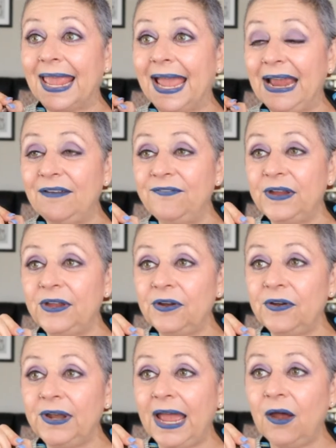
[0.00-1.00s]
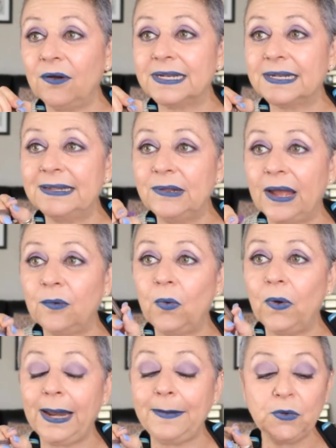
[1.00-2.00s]
I figured out that
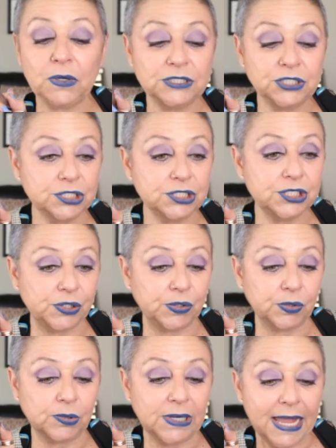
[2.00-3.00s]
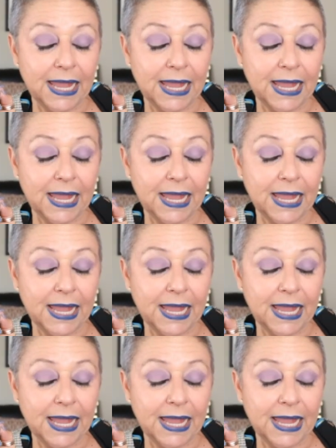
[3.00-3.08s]
what I'm going to do